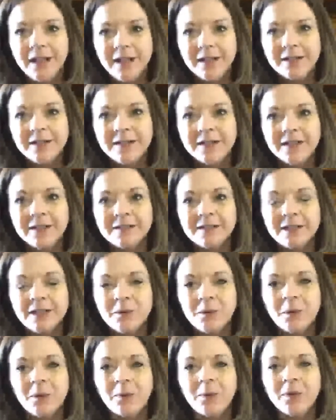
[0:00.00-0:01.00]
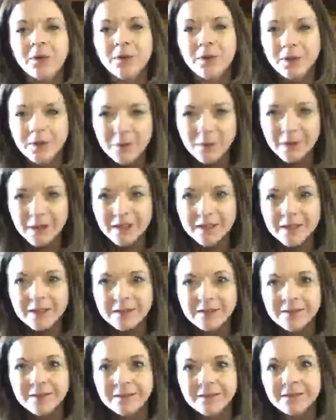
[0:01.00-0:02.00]
God says he will renew
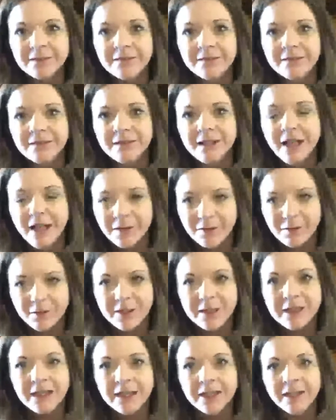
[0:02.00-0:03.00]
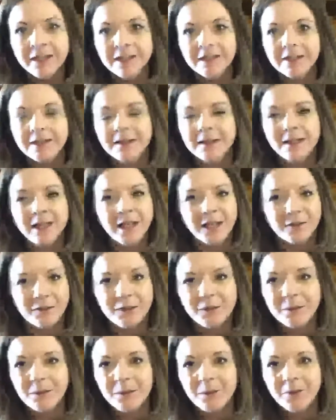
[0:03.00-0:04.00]
it every day,
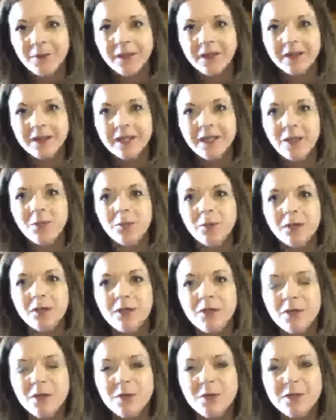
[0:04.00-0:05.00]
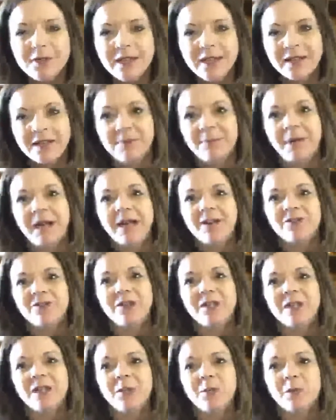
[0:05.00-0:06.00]
every morning. He renews that
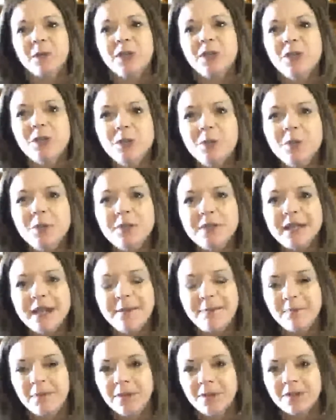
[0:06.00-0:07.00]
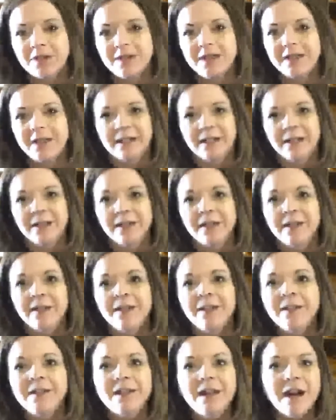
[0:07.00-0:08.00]
compassion. He renews that mercy,
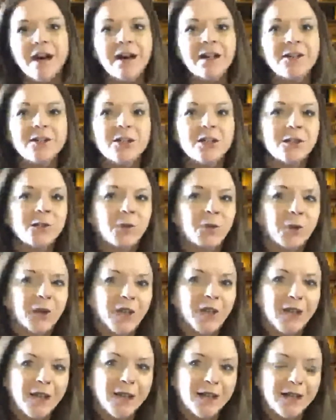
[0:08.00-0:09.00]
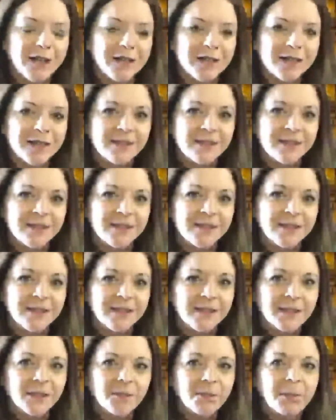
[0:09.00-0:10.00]
not just for us,
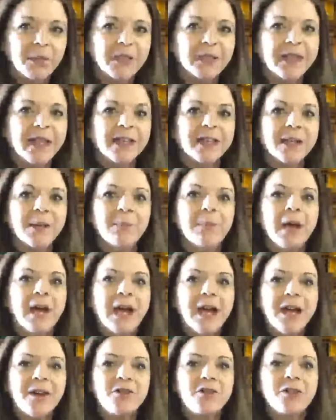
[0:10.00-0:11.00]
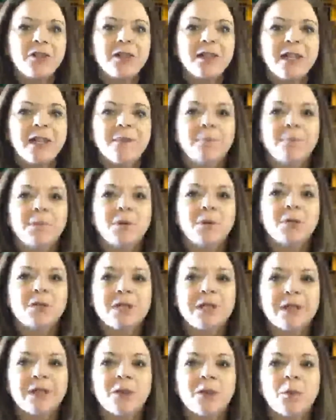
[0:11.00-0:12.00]
but that compassion and
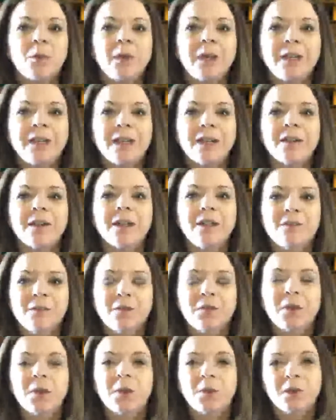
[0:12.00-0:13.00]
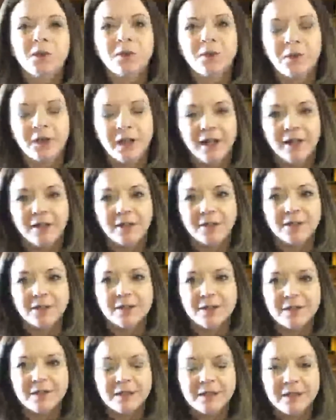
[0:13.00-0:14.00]
mercy that we carry forward for
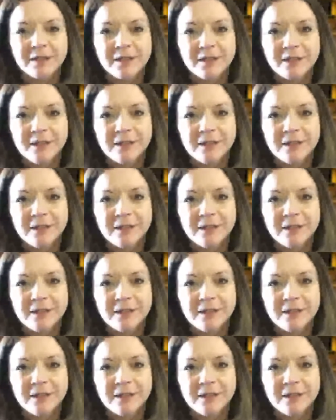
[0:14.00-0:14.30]
others.